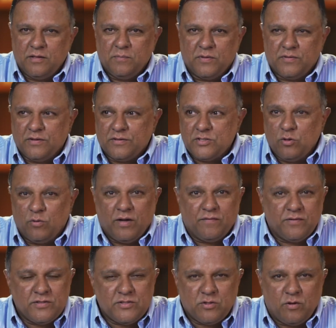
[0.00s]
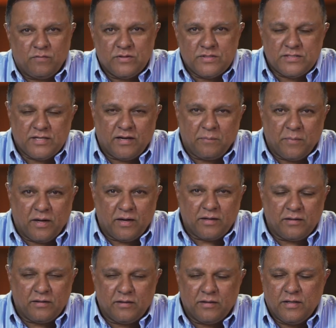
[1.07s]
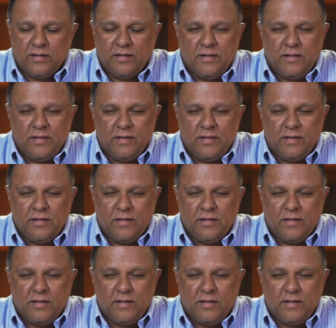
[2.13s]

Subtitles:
but there's no evidence over it in Santa Monica,